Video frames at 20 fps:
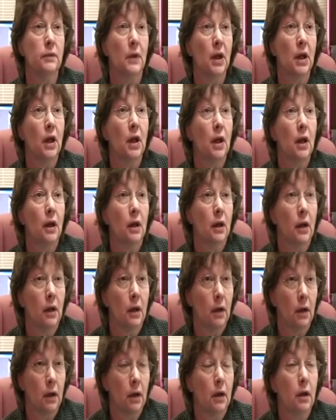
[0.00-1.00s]
As long as
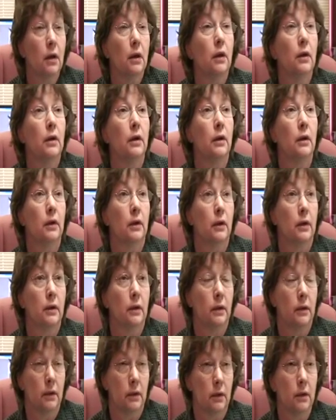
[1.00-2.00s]
it does not go into
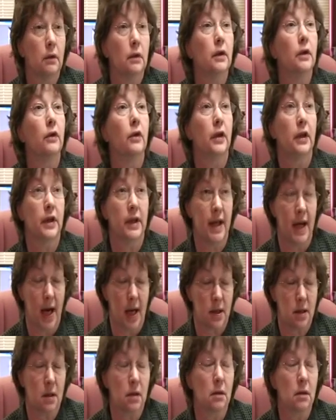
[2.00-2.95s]
the current next year before you